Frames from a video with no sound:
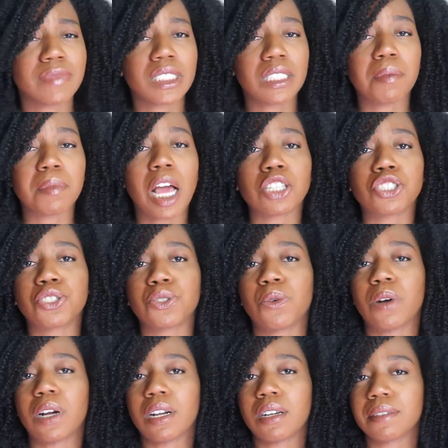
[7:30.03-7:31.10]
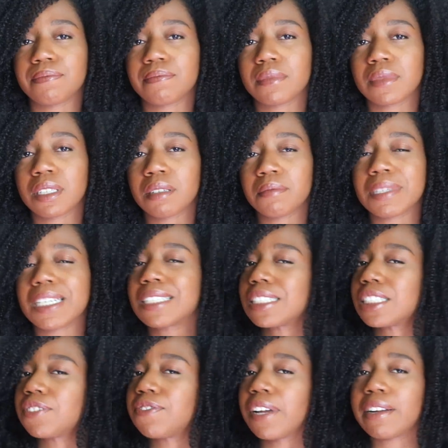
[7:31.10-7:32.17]
I'm not sure. Because
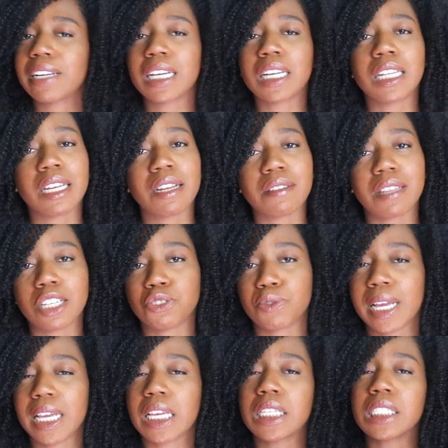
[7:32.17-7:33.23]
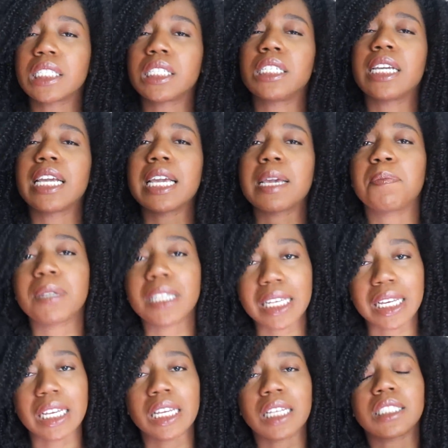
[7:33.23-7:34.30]
it's very clear that Drake is
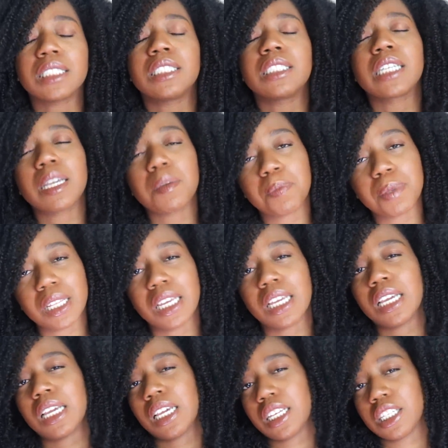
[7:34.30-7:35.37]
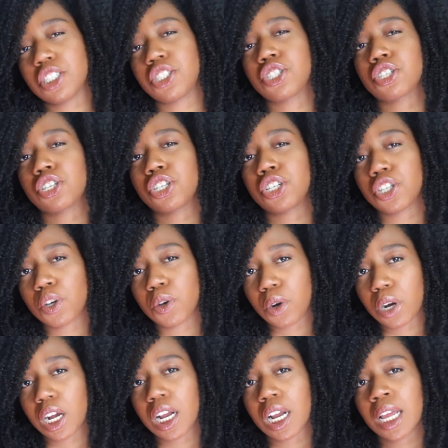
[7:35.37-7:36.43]
deeply, deeply
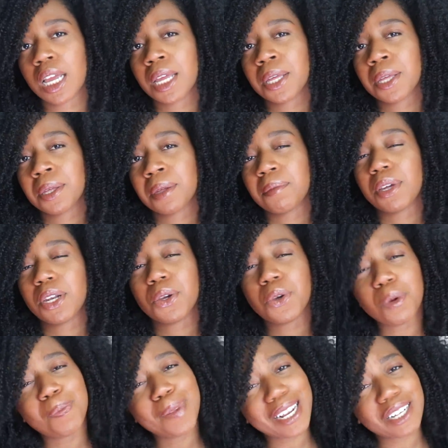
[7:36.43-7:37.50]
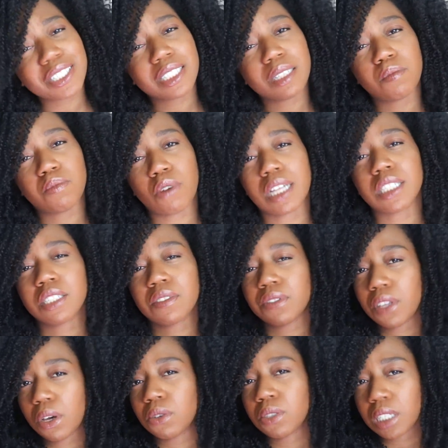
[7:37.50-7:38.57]
insecure. But who bears the brunt
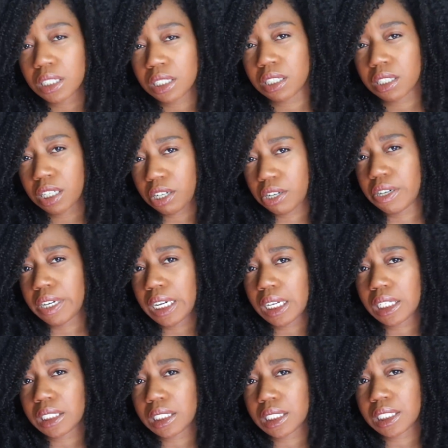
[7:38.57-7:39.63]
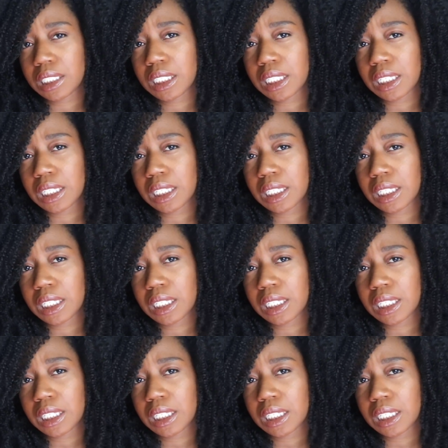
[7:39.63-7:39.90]
of those insecurities?